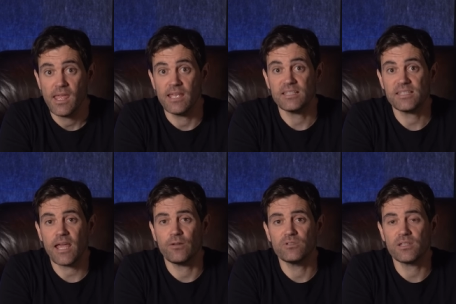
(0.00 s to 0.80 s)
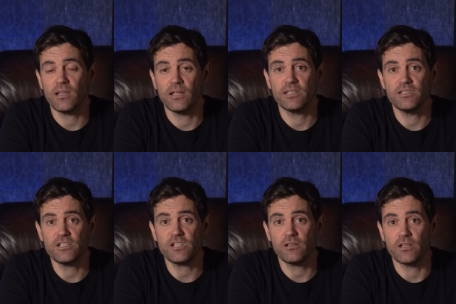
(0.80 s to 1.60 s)
It sounds like the
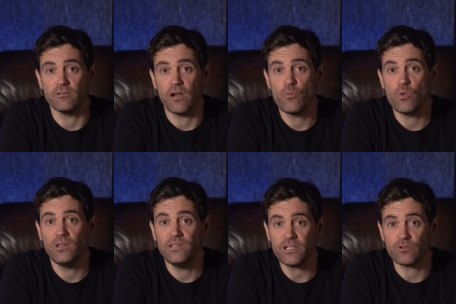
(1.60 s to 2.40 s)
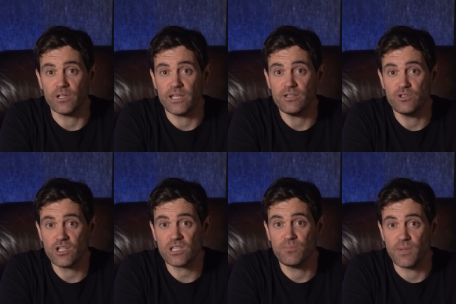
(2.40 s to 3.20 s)
digital euro will literally
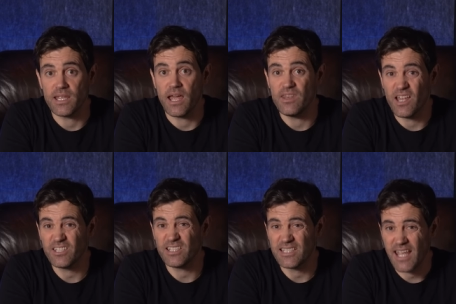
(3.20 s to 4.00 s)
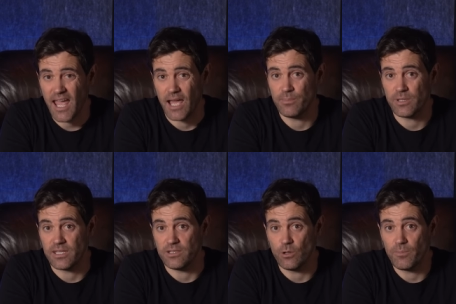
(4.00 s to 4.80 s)
just be another tab
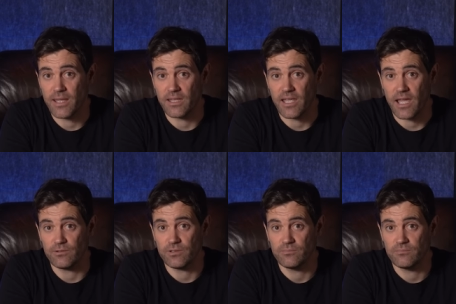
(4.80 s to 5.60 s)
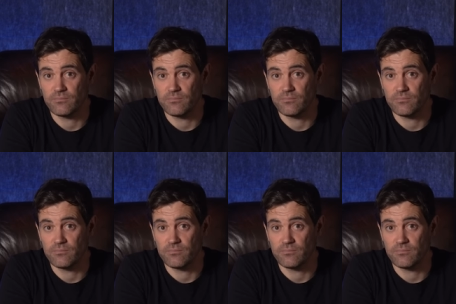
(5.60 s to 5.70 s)
in your bank account.